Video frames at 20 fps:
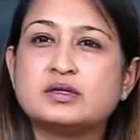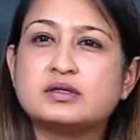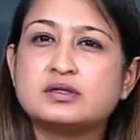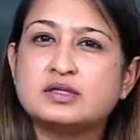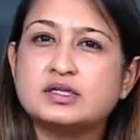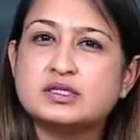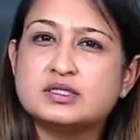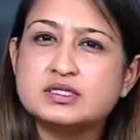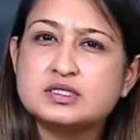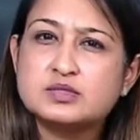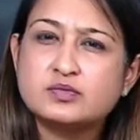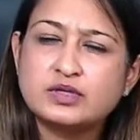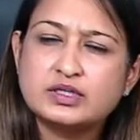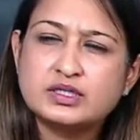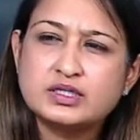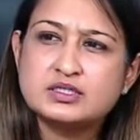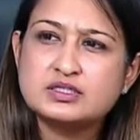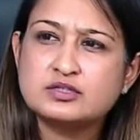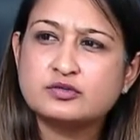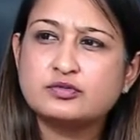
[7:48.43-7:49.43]
it is
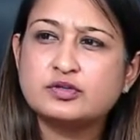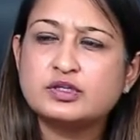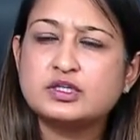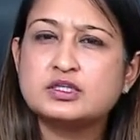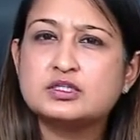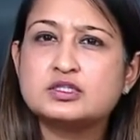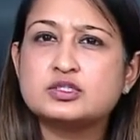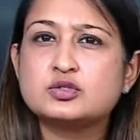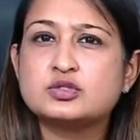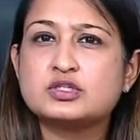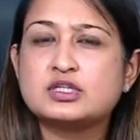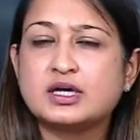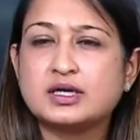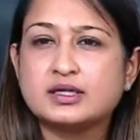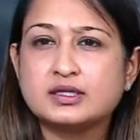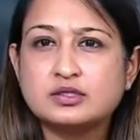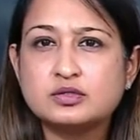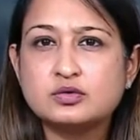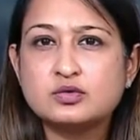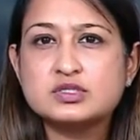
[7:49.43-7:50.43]
very difficult to
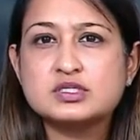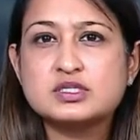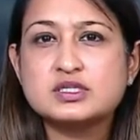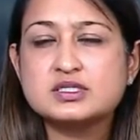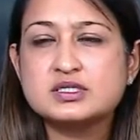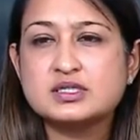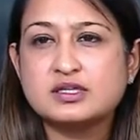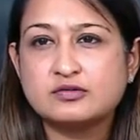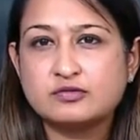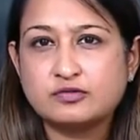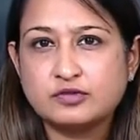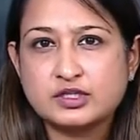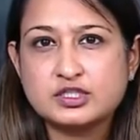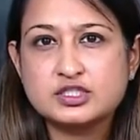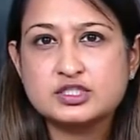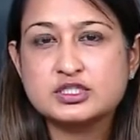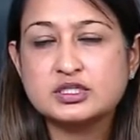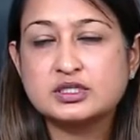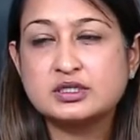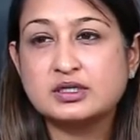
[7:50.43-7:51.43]
diagnose this
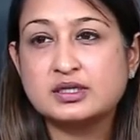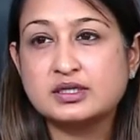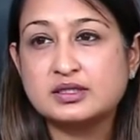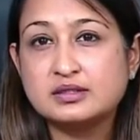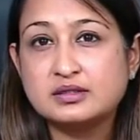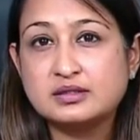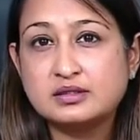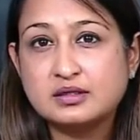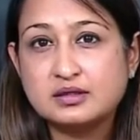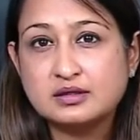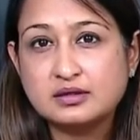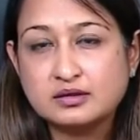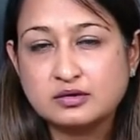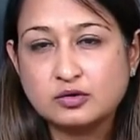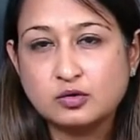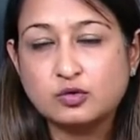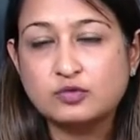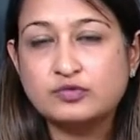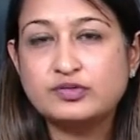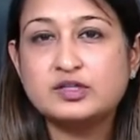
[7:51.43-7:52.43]
infection in the
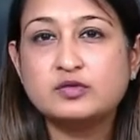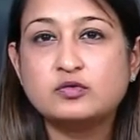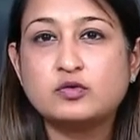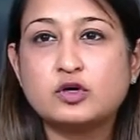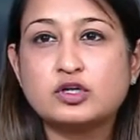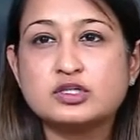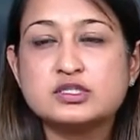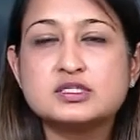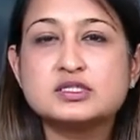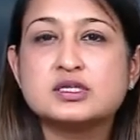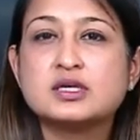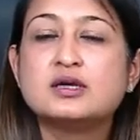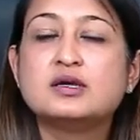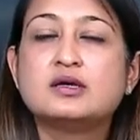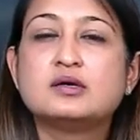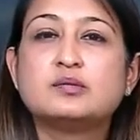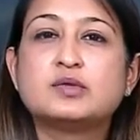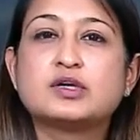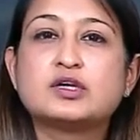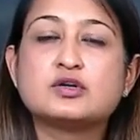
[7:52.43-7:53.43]
COVID wards,
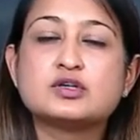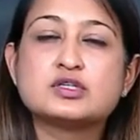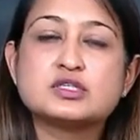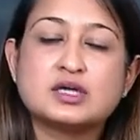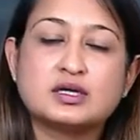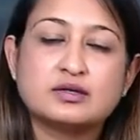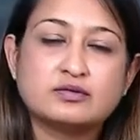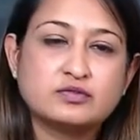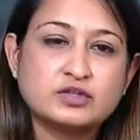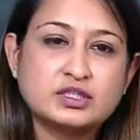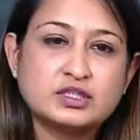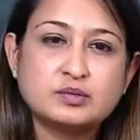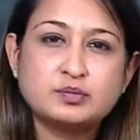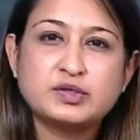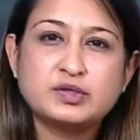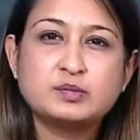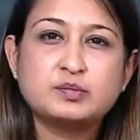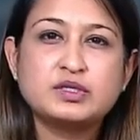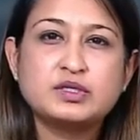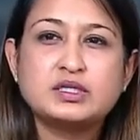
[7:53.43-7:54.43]
because with a
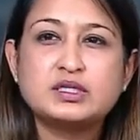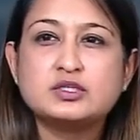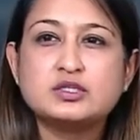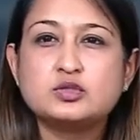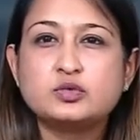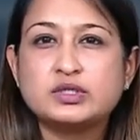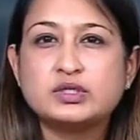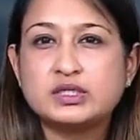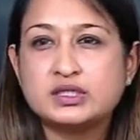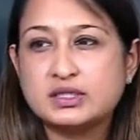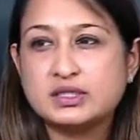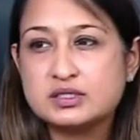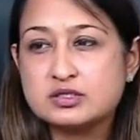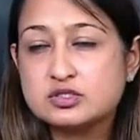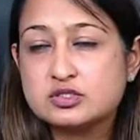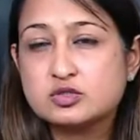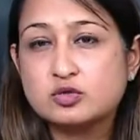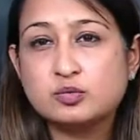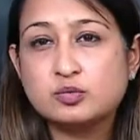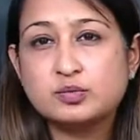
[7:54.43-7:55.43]
PPE doing an
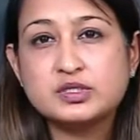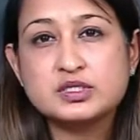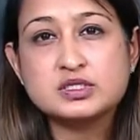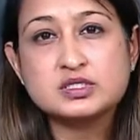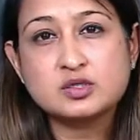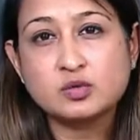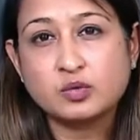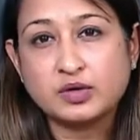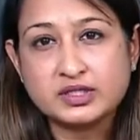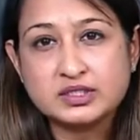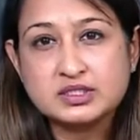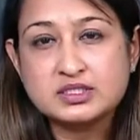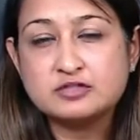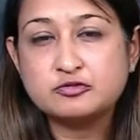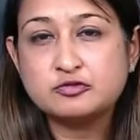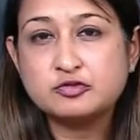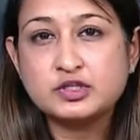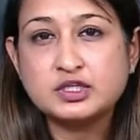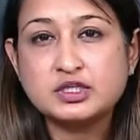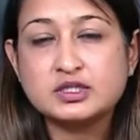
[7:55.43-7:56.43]
endoscopy is quite
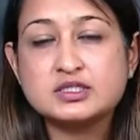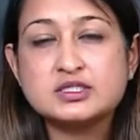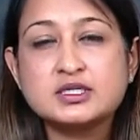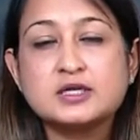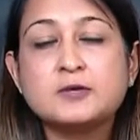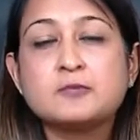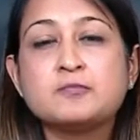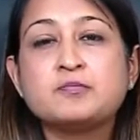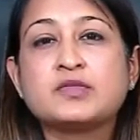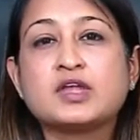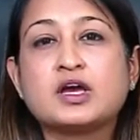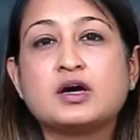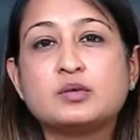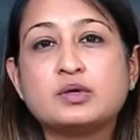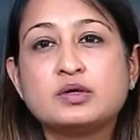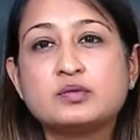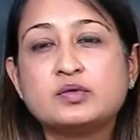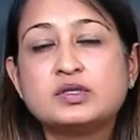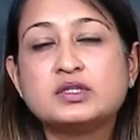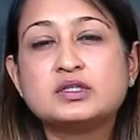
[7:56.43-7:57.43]
difficult.
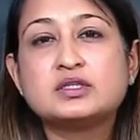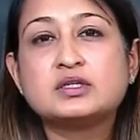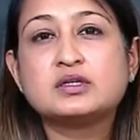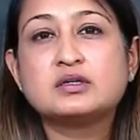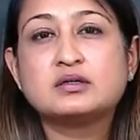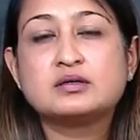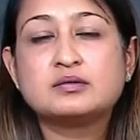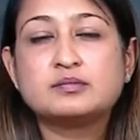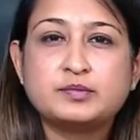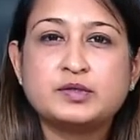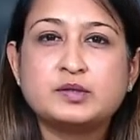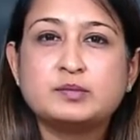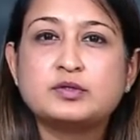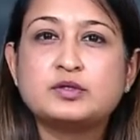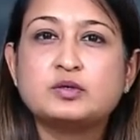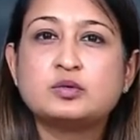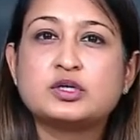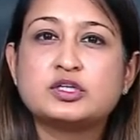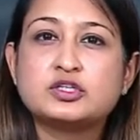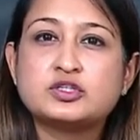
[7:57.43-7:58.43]
However, the people
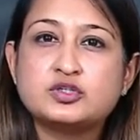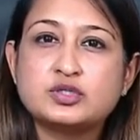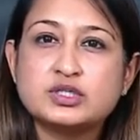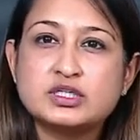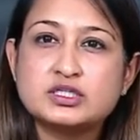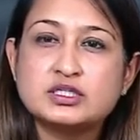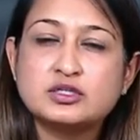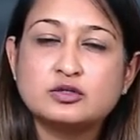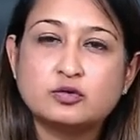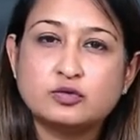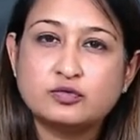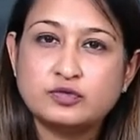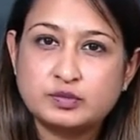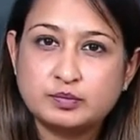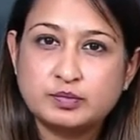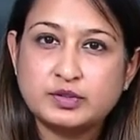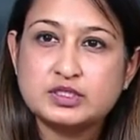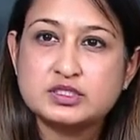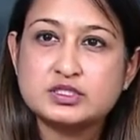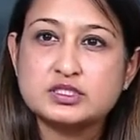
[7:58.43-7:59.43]
who are treating COVID
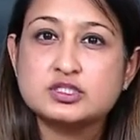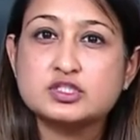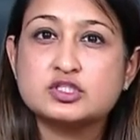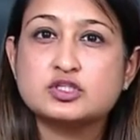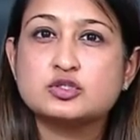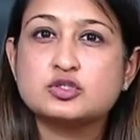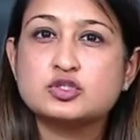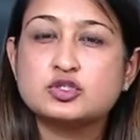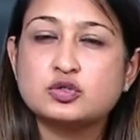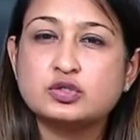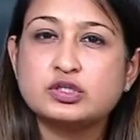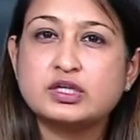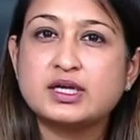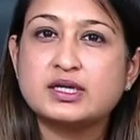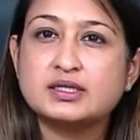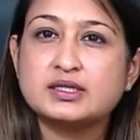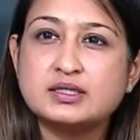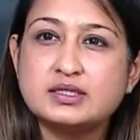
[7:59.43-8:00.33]
patients should at